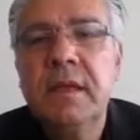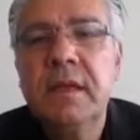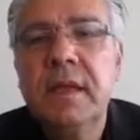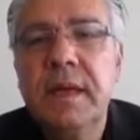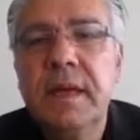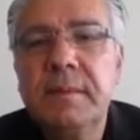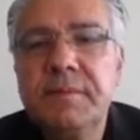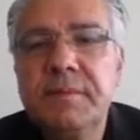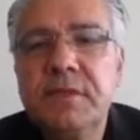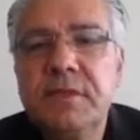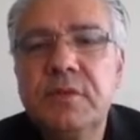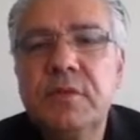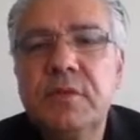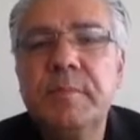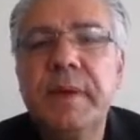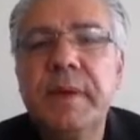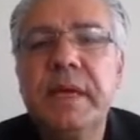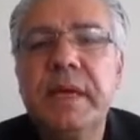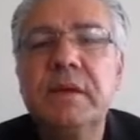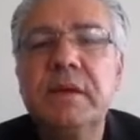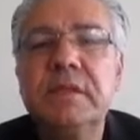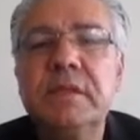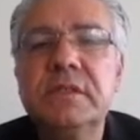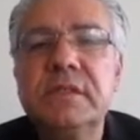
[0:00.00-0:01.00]
helps you
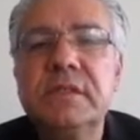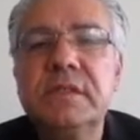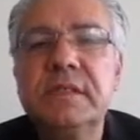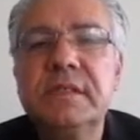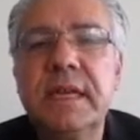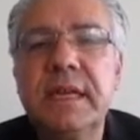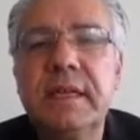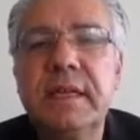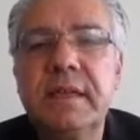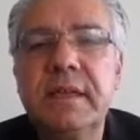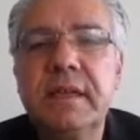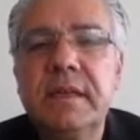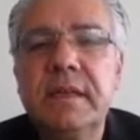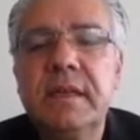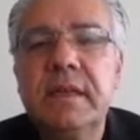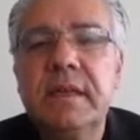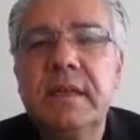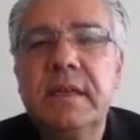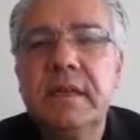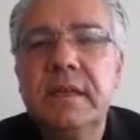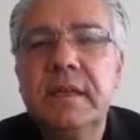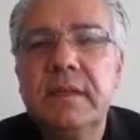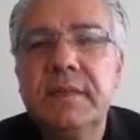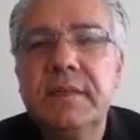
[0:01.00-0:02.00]
better understand
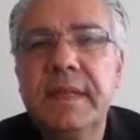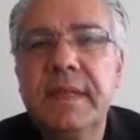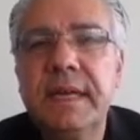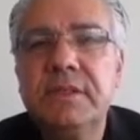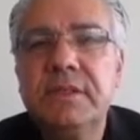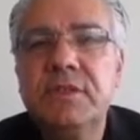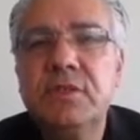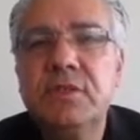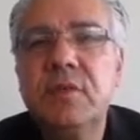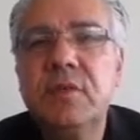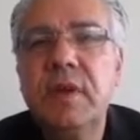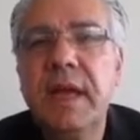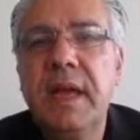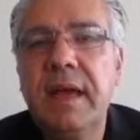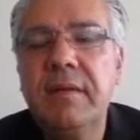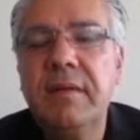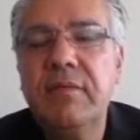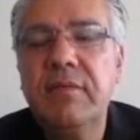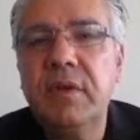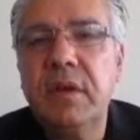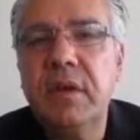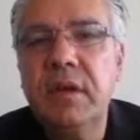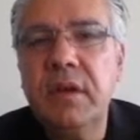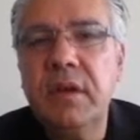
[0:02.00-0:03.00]
that you
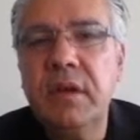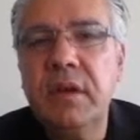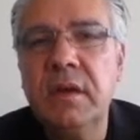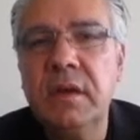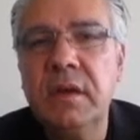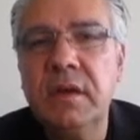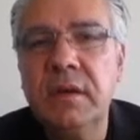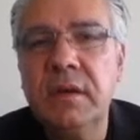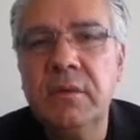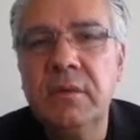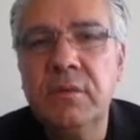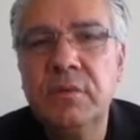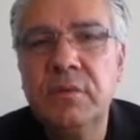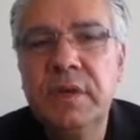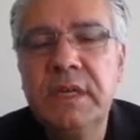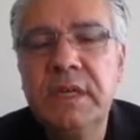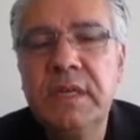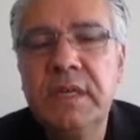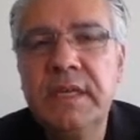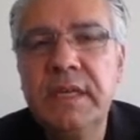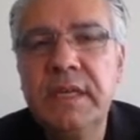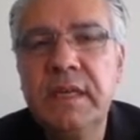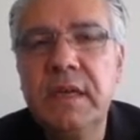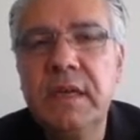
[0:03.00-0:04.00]
have
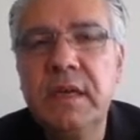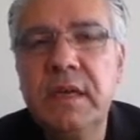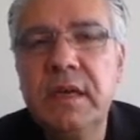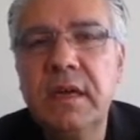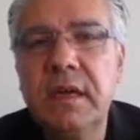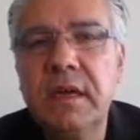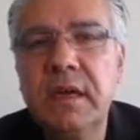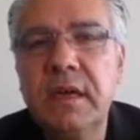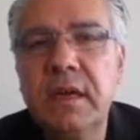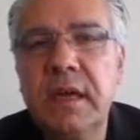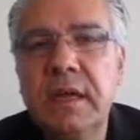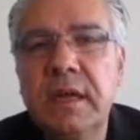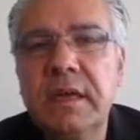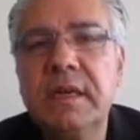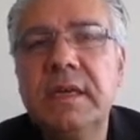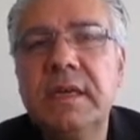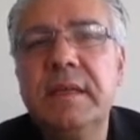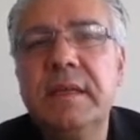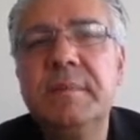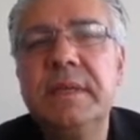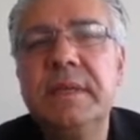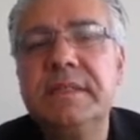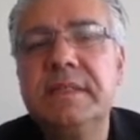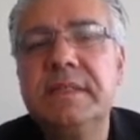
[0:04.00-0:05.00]
really
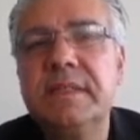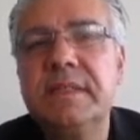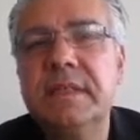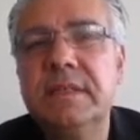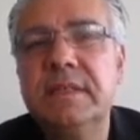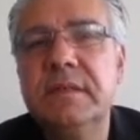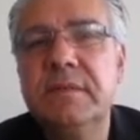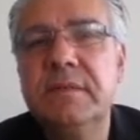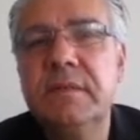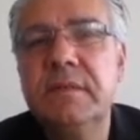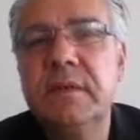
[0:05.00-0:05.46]
unlimited